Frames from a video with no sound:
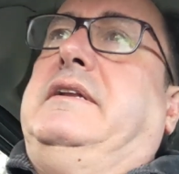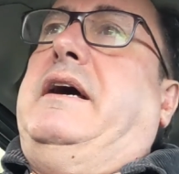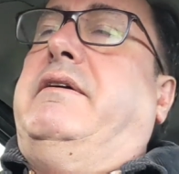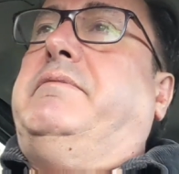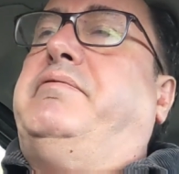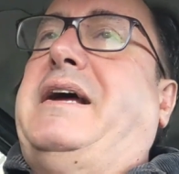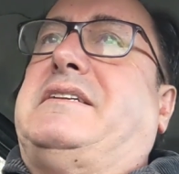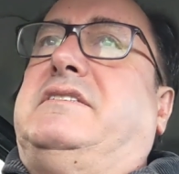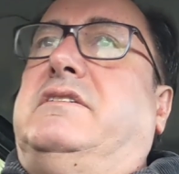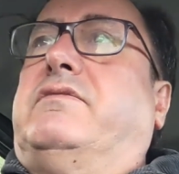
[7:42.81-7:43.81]
Now, in
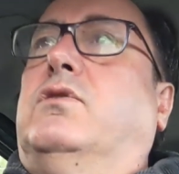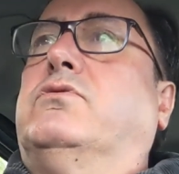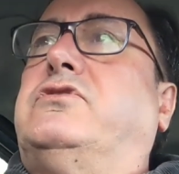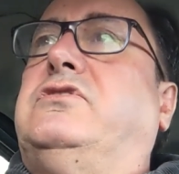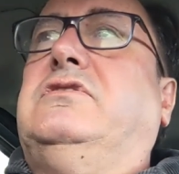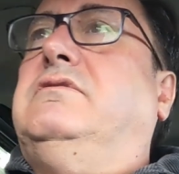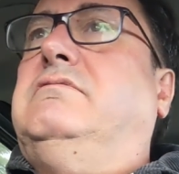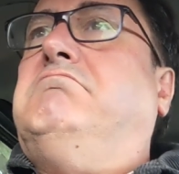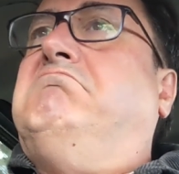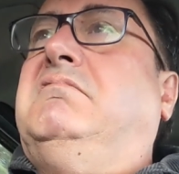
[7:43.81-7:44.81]
practice, of course,
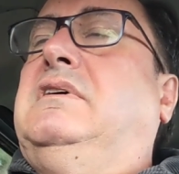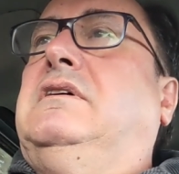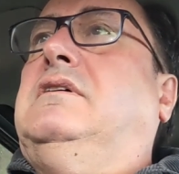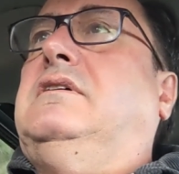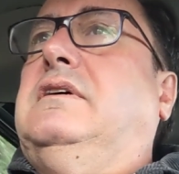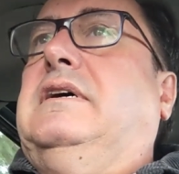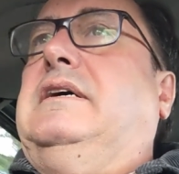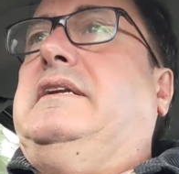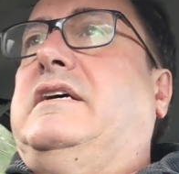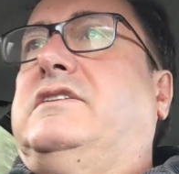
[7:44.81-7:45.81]

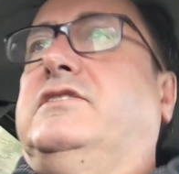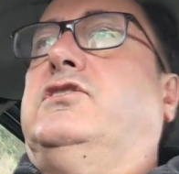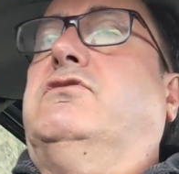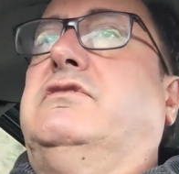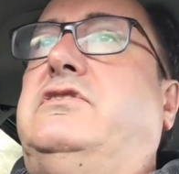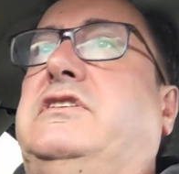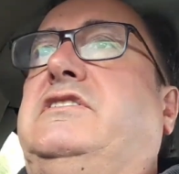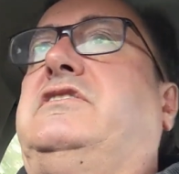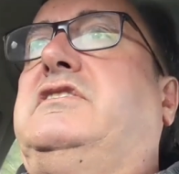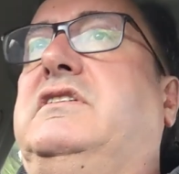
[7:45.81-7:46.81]
uh, national insurance
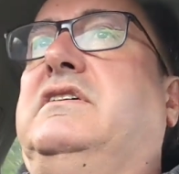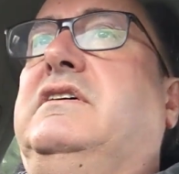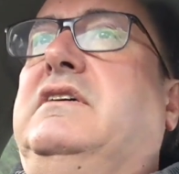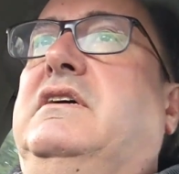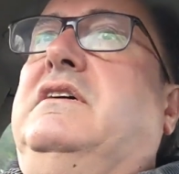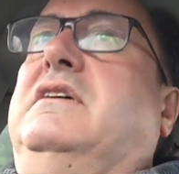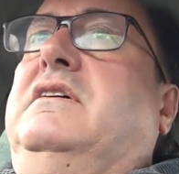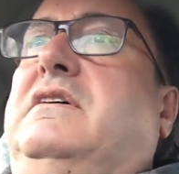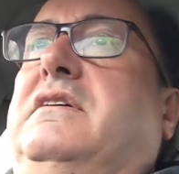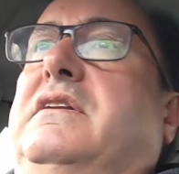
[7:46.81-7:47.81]
is
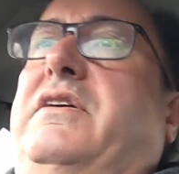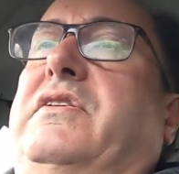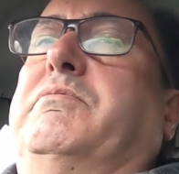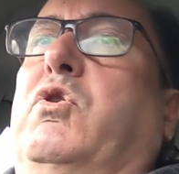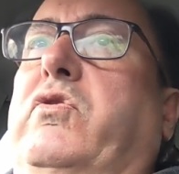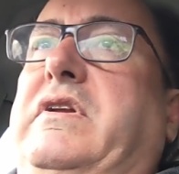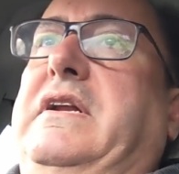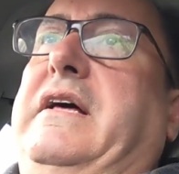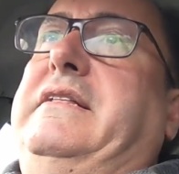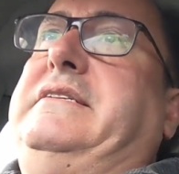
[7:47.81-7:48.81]
nothing more than
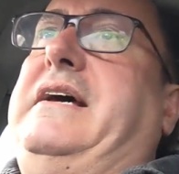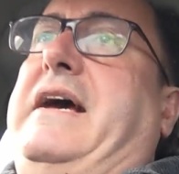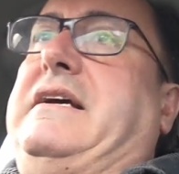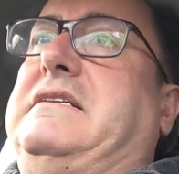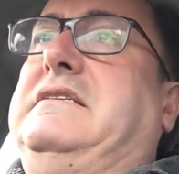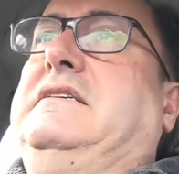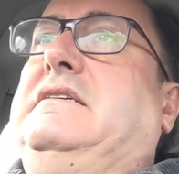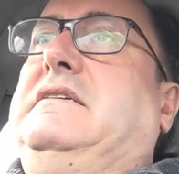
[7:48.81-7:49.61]
another tax,